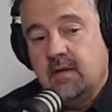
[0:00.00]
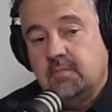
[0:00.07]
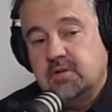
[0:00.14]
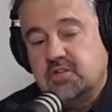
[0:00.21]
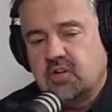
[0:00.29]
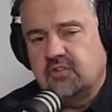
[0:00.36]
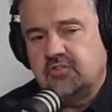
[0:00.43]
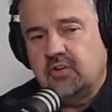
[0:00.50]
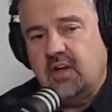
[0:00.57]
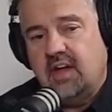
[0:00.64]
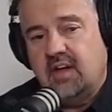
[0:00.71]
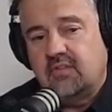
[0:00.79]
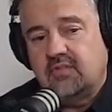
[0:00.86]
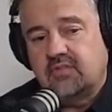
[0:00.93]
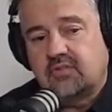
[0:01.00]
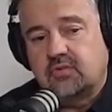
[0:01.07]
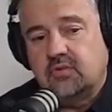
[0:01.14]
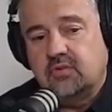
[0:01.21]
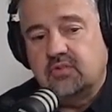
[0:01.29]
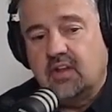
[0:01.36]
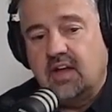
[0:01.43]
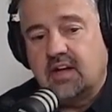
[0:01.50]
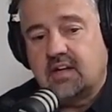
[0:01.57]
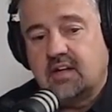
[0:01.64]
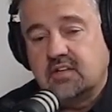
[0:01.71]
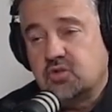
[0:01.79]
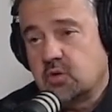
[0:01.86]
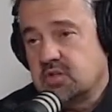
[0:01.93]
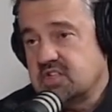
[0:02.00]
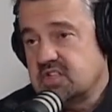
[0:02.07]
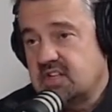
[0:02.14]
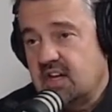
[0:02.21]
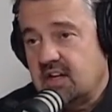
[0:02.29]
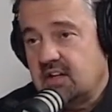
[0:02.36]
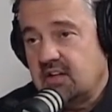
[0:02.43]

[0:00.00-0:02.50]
But you also have schools like Georgia Tech,